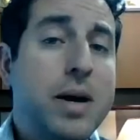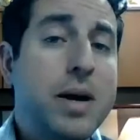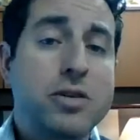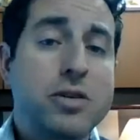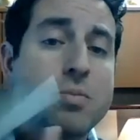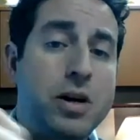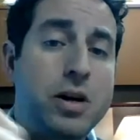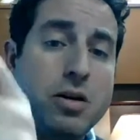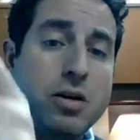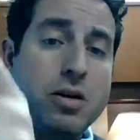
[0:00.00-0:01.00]
put it in your
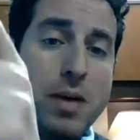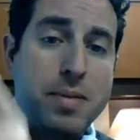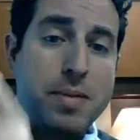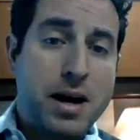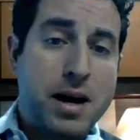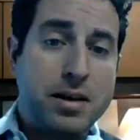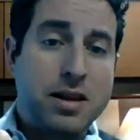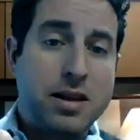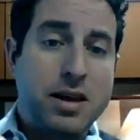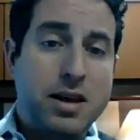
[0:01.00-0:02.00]
backpack like
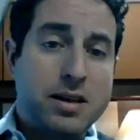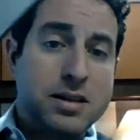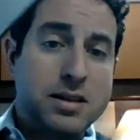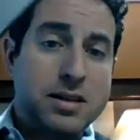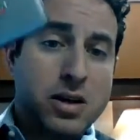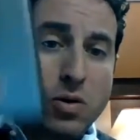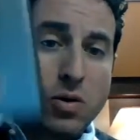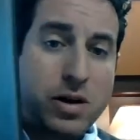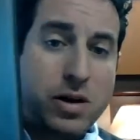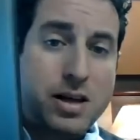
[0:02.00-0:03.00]
this, or like
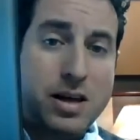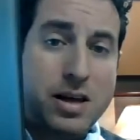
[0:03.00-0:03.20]
this,